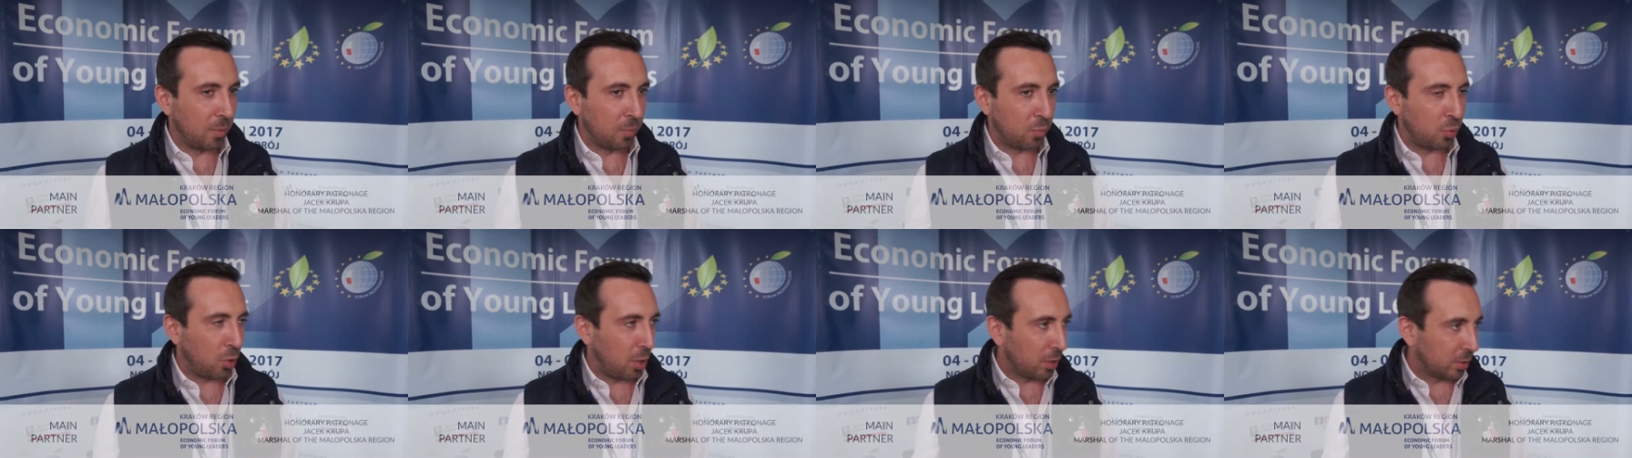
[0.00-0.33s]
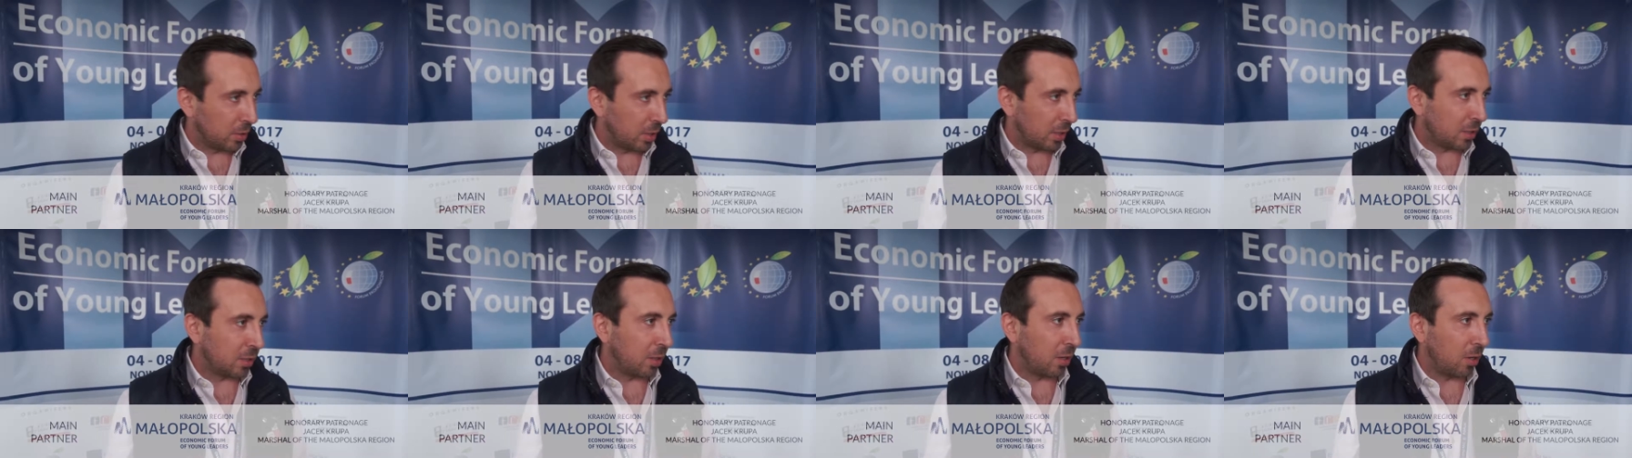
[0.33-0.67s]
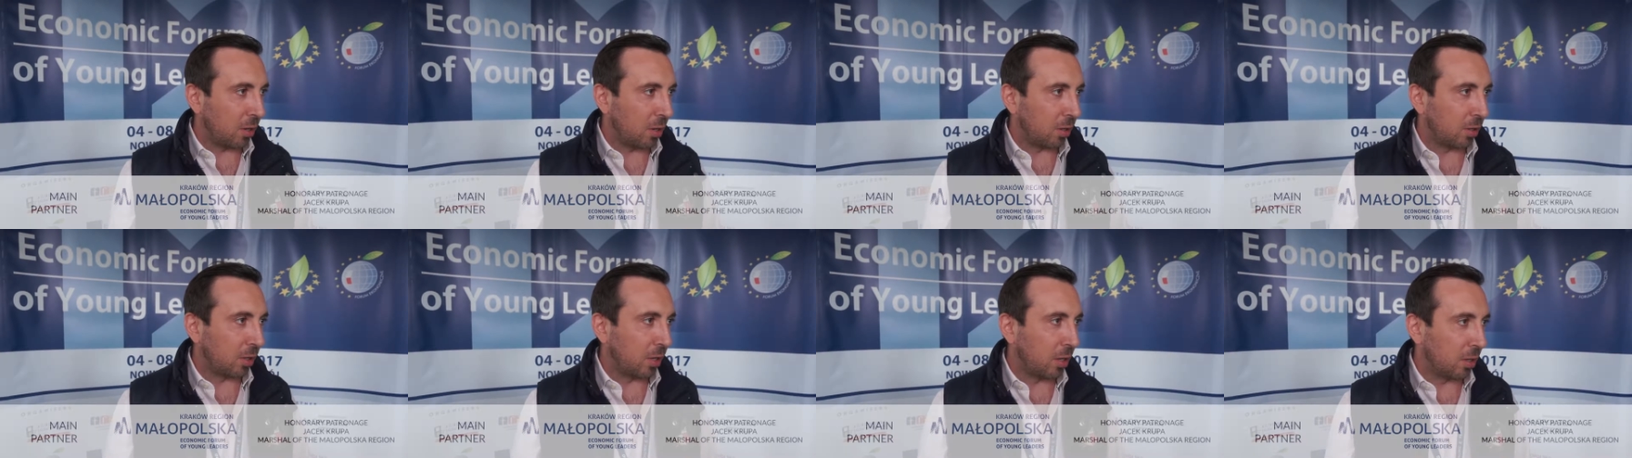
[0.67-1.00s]
product
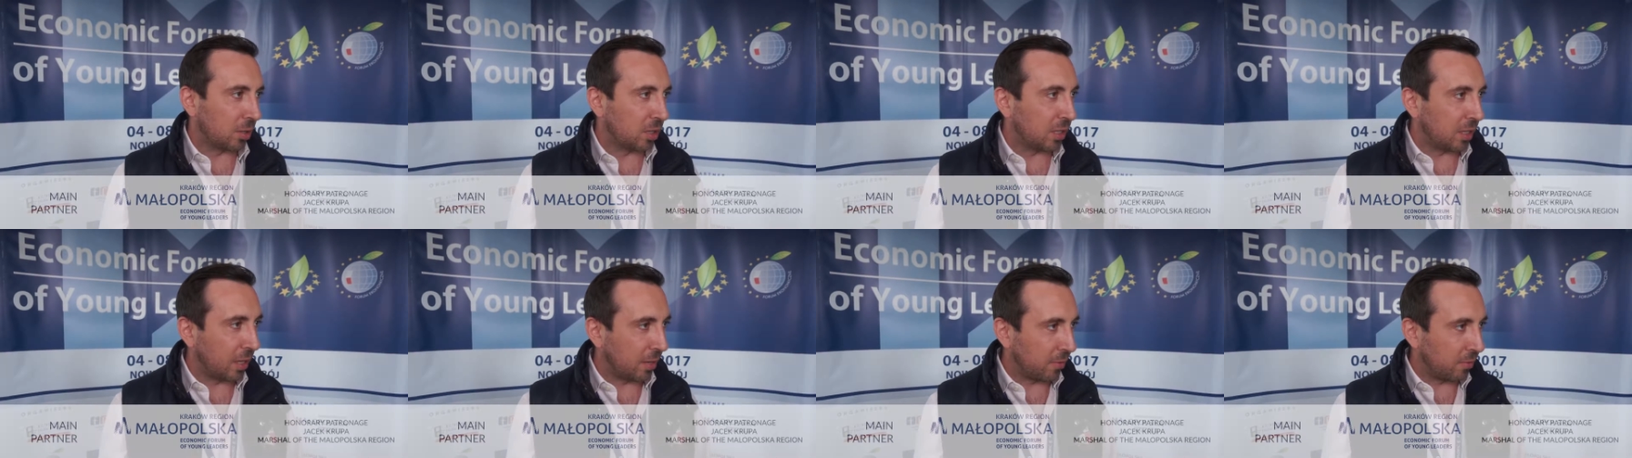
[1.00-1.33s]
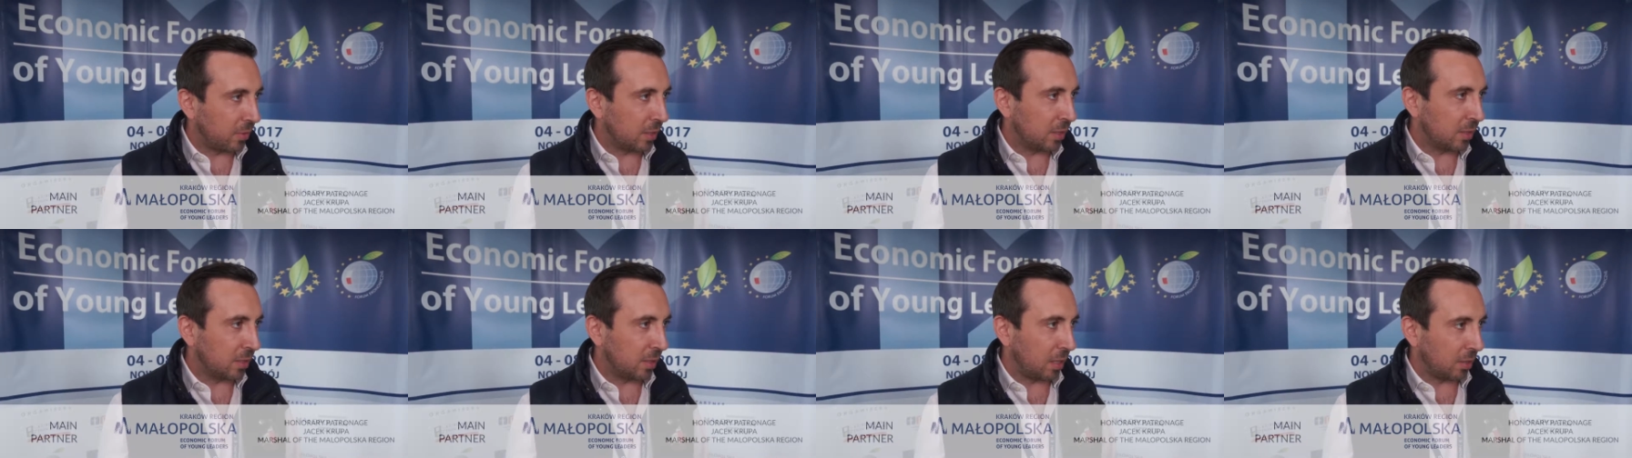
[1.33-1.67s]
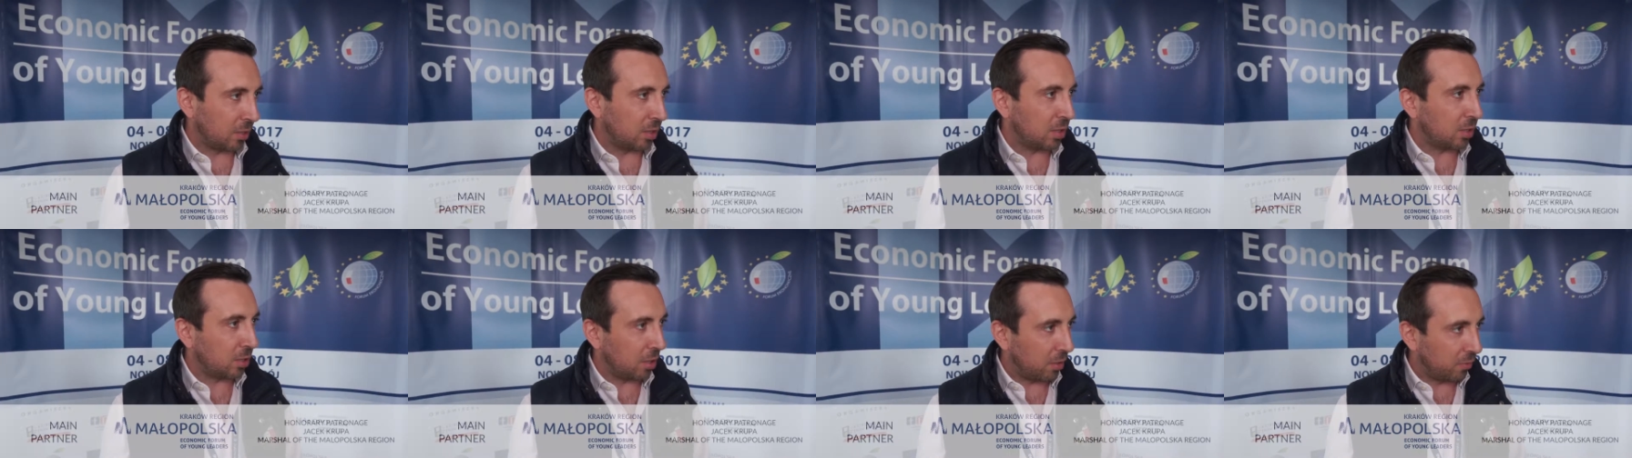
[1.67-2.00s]
or service that
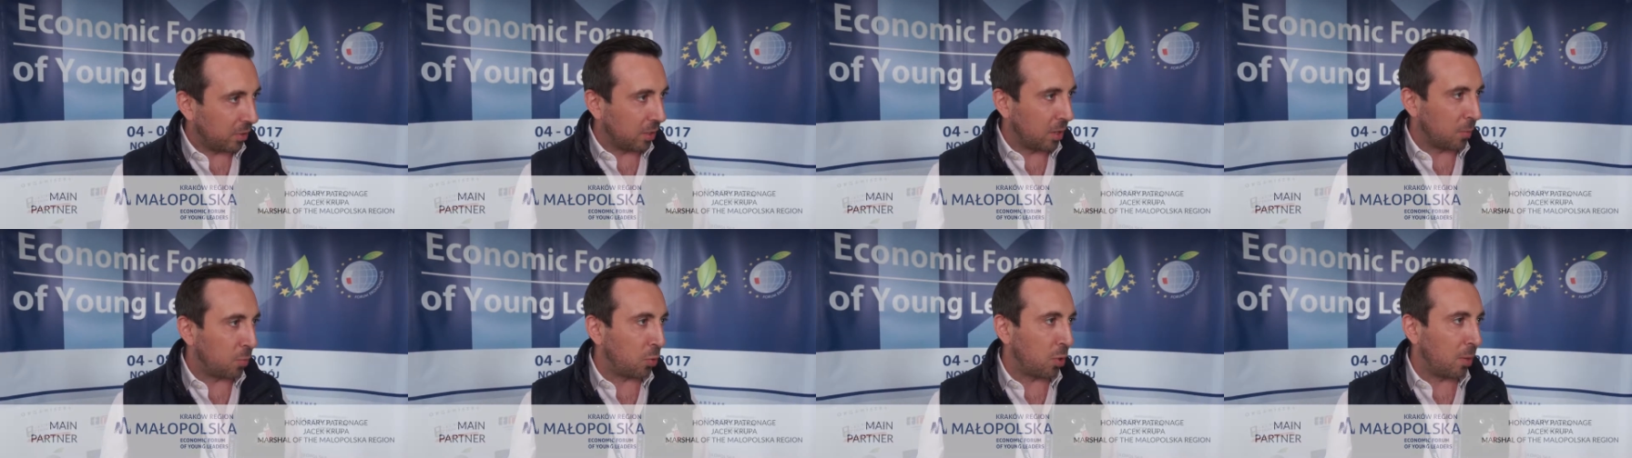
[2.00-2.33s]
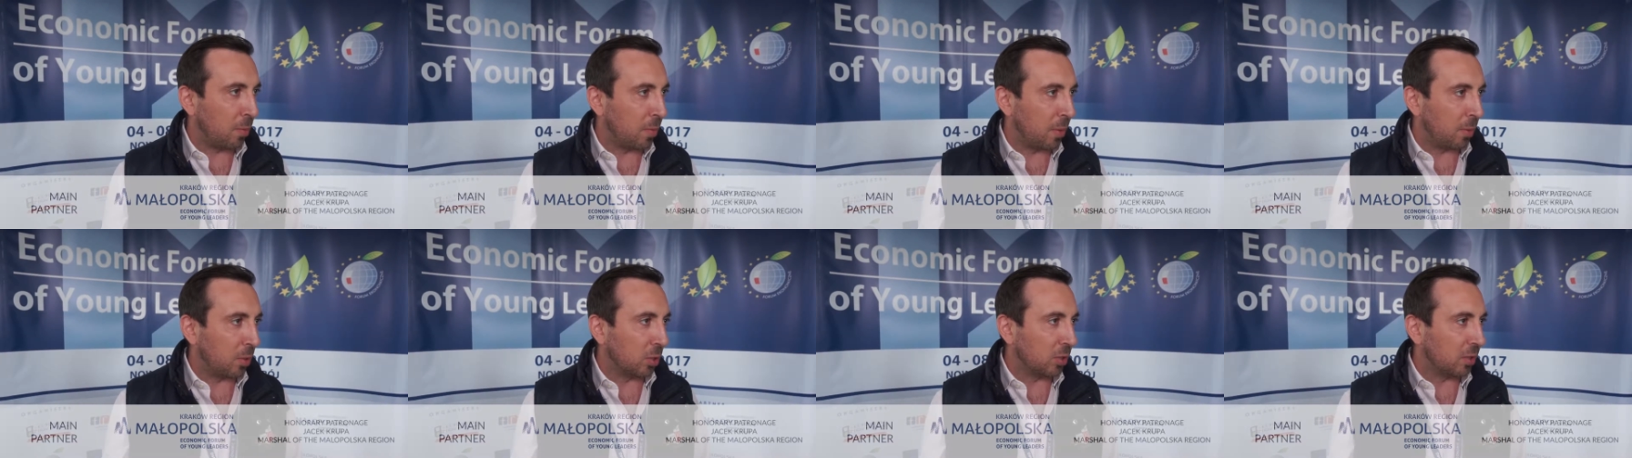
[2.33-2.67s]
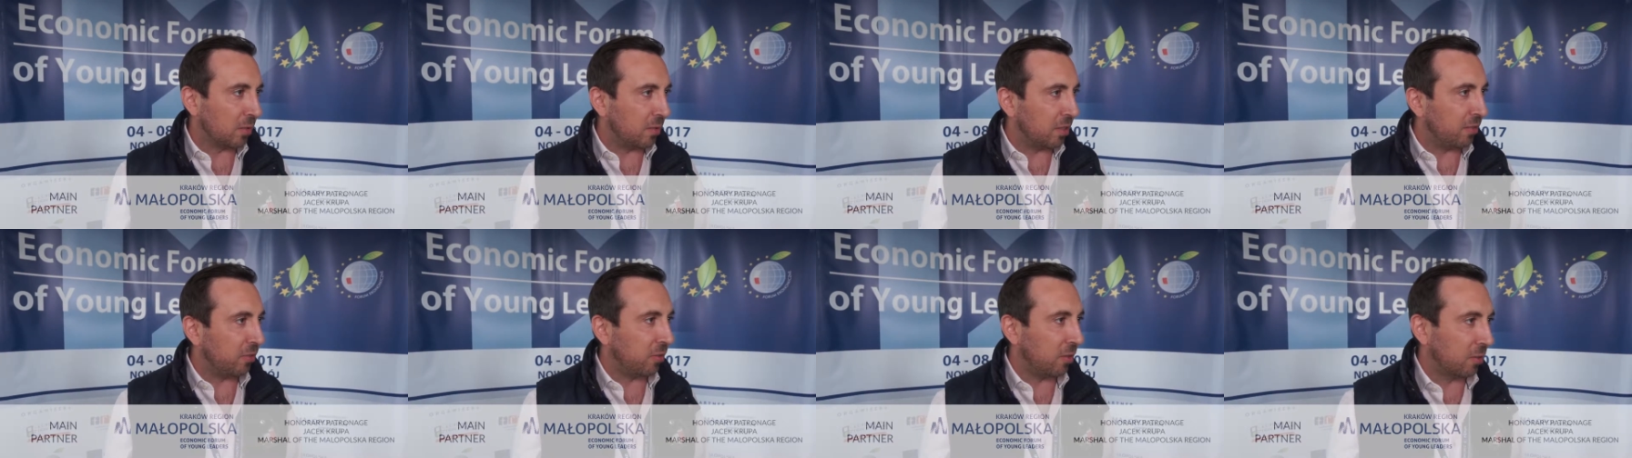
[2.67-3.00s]
is solving a problem on
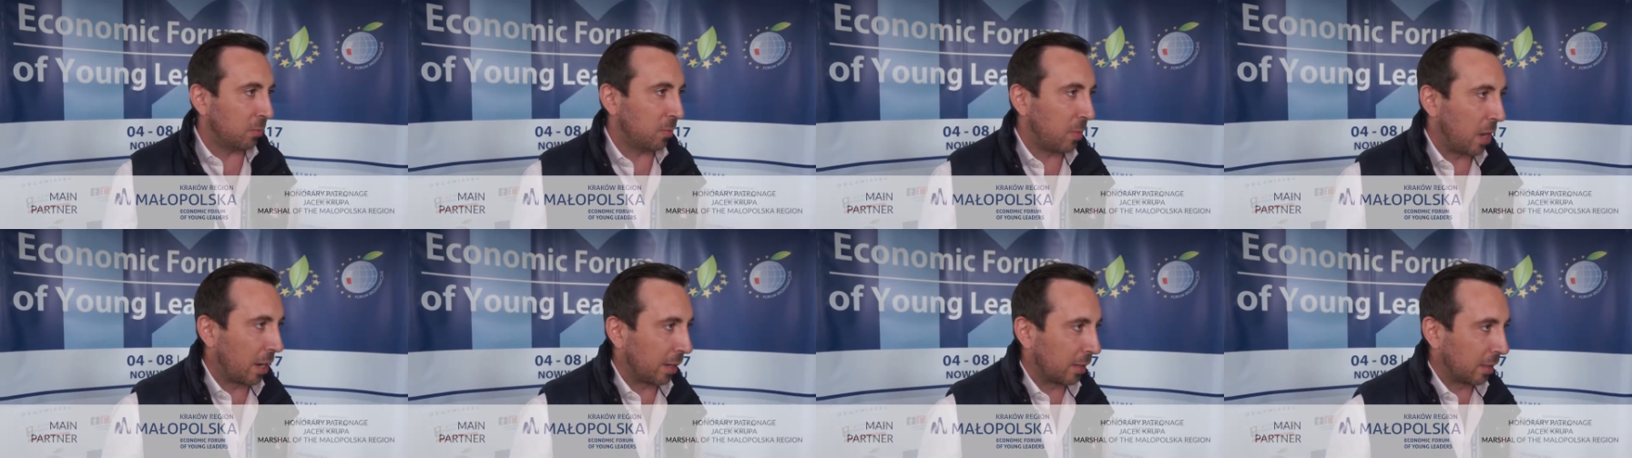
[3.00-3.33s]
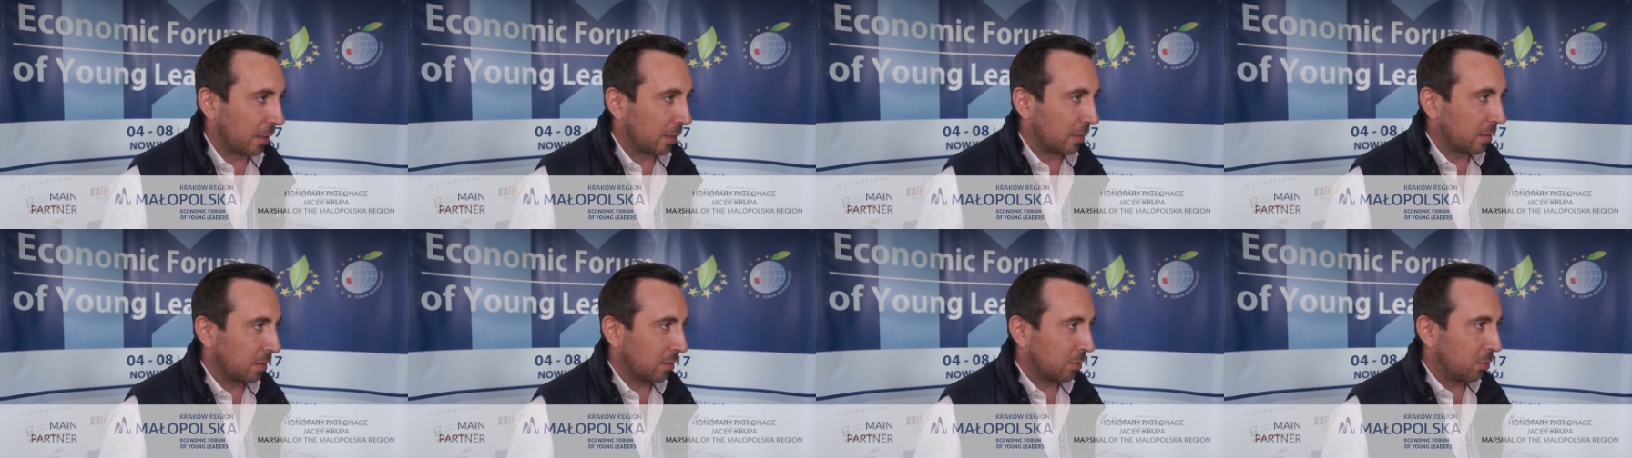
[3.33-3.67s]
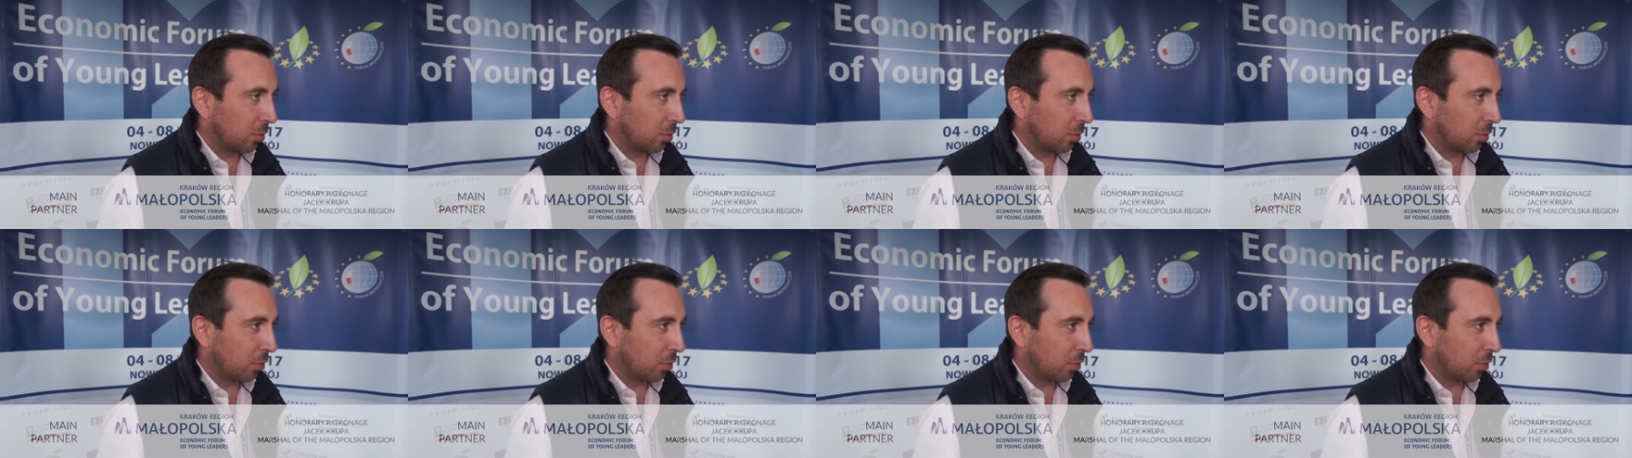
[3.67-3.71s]
a different market.